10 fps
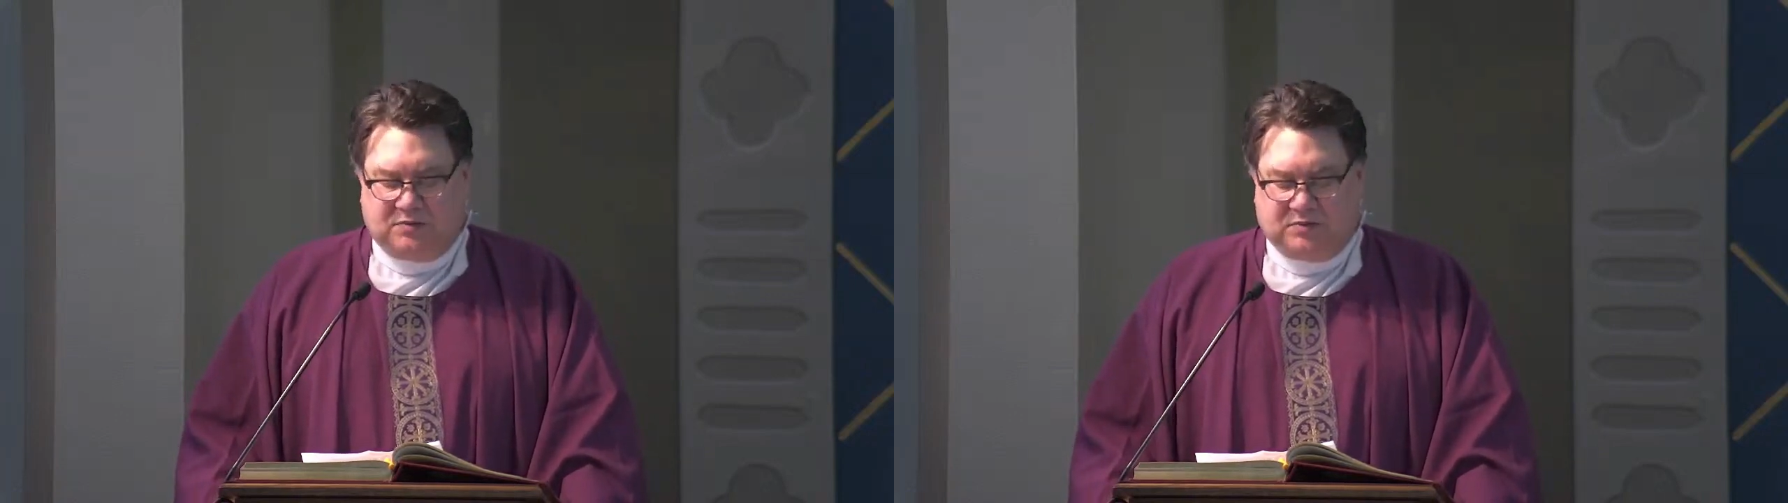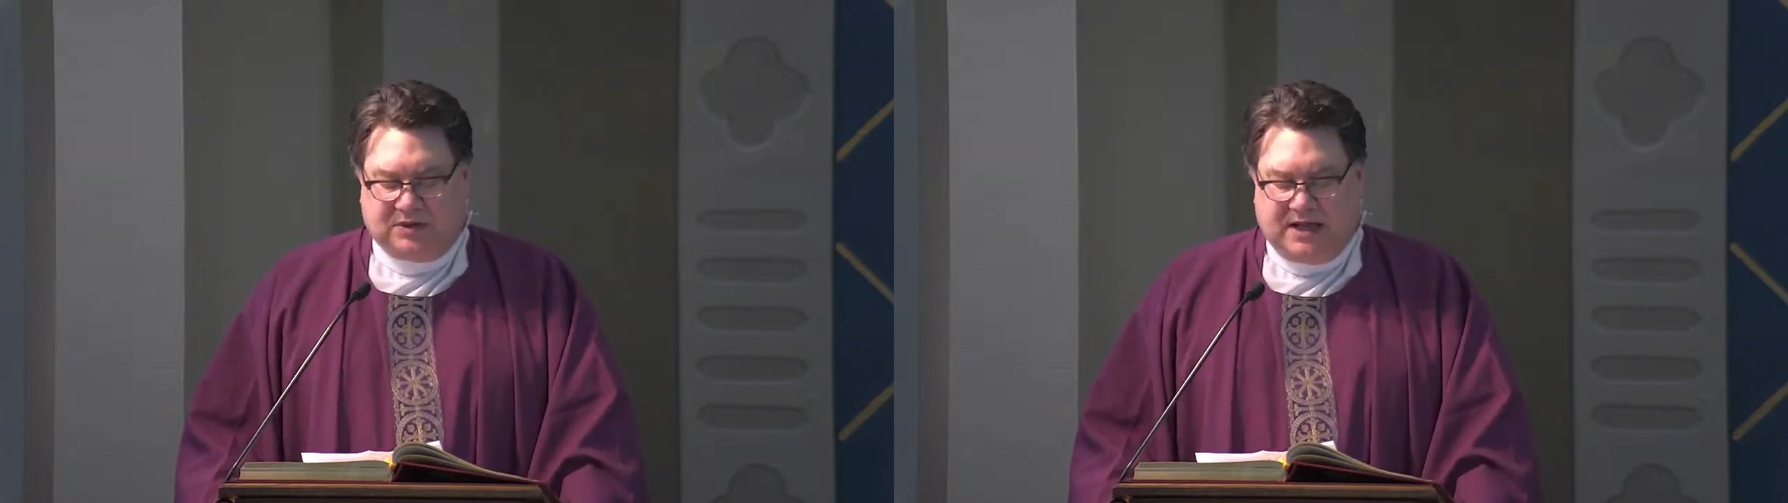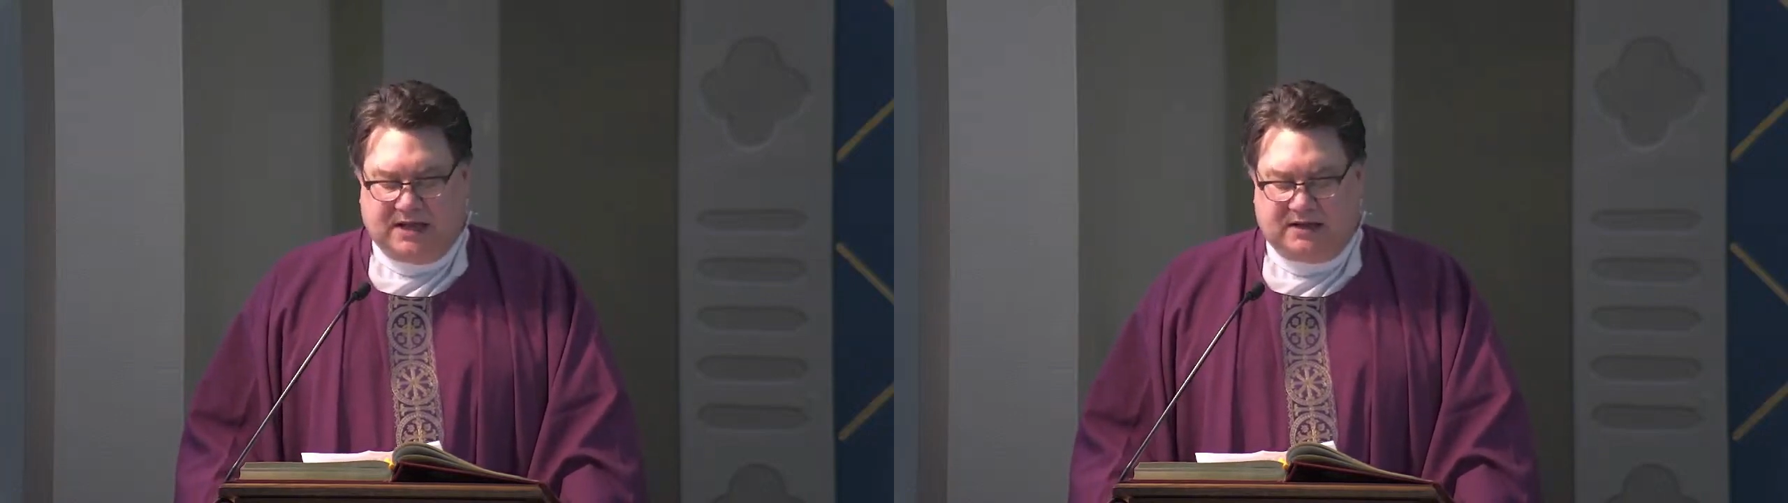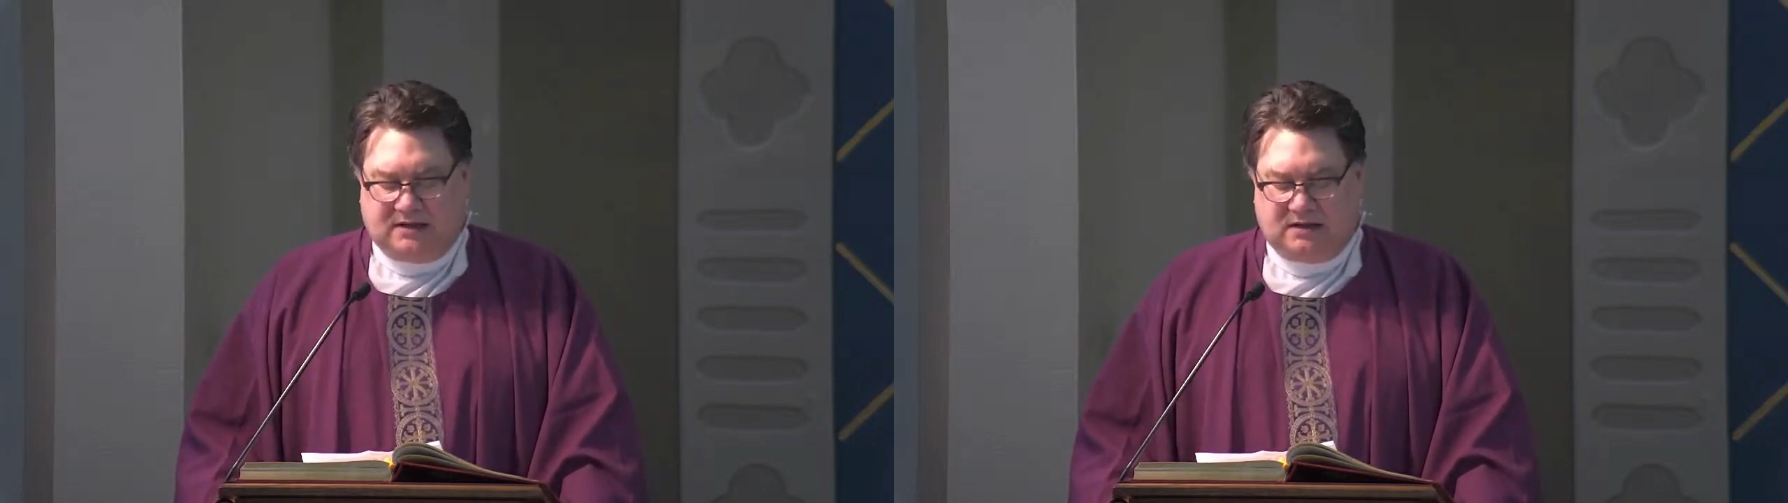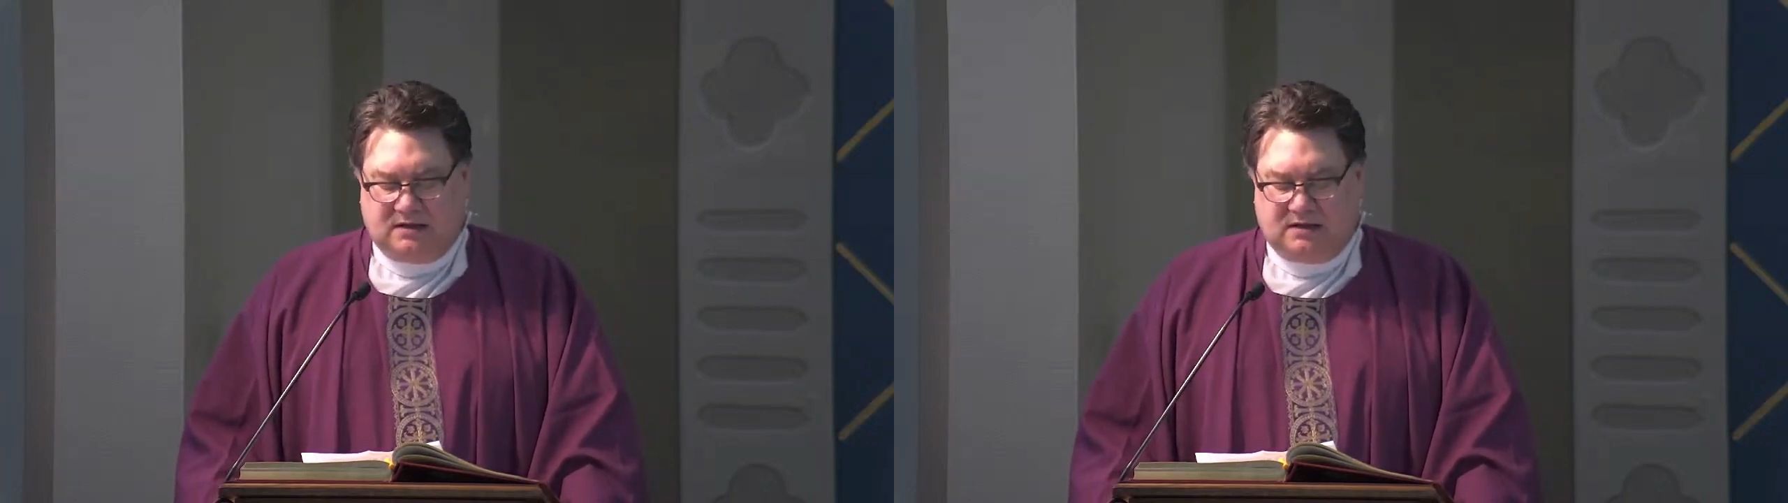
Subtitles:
and play,